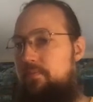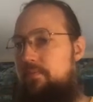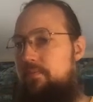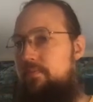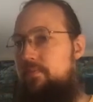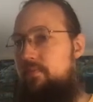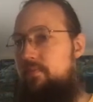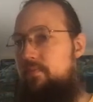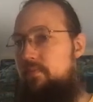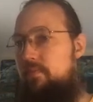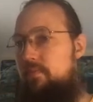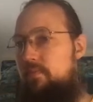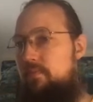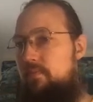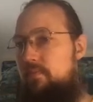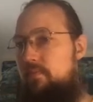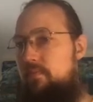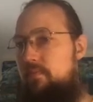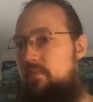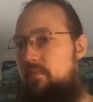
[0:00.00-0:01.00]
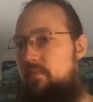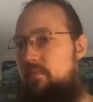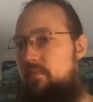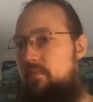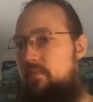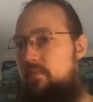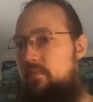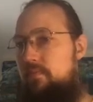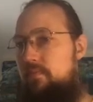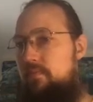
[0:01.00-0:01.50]

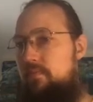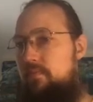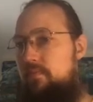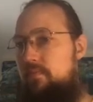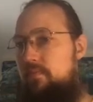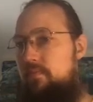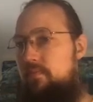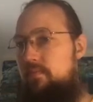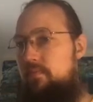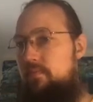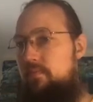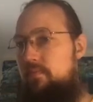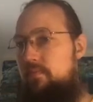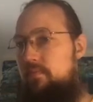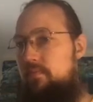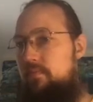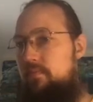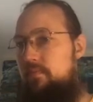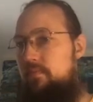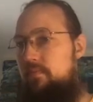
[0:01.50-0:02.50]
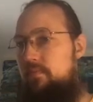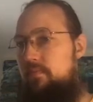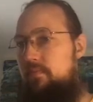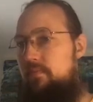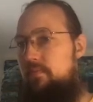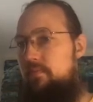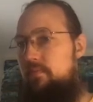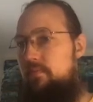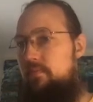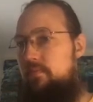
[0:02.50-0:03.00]

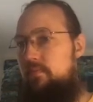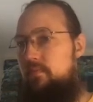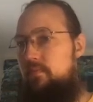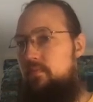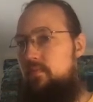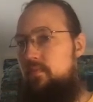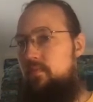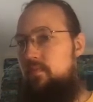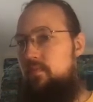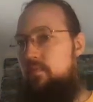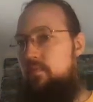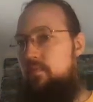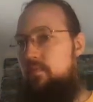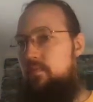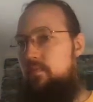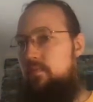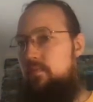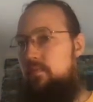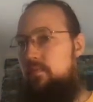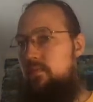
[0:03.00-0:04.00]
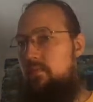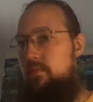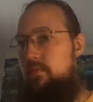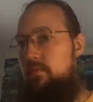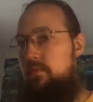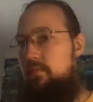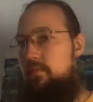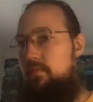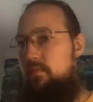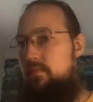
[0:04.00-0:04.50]

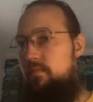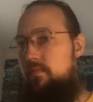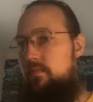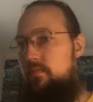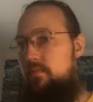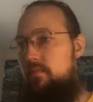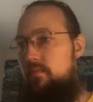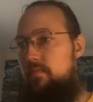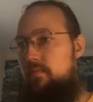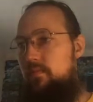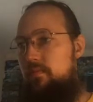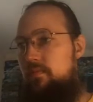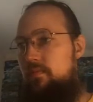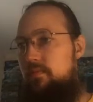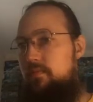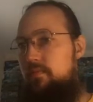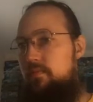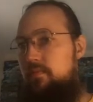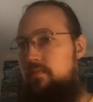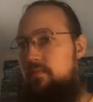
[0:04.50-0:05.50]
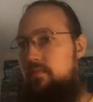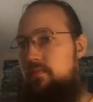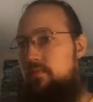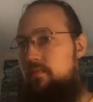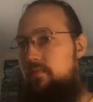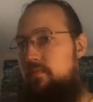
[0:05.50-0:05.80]
No one is speaking in this clip.